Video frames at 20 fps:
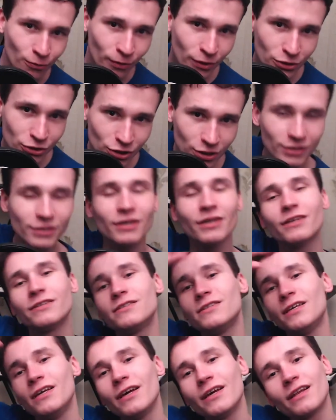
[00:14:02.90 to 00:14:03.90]
watching,
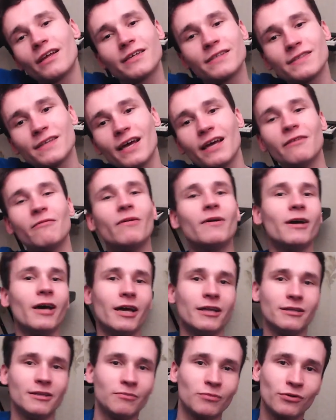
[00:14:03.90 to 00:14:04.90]
see you next time,
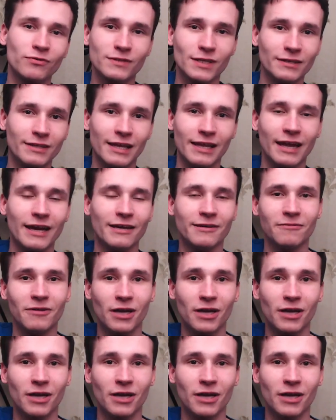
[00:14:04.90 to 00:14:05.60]
and improve Cell Daily,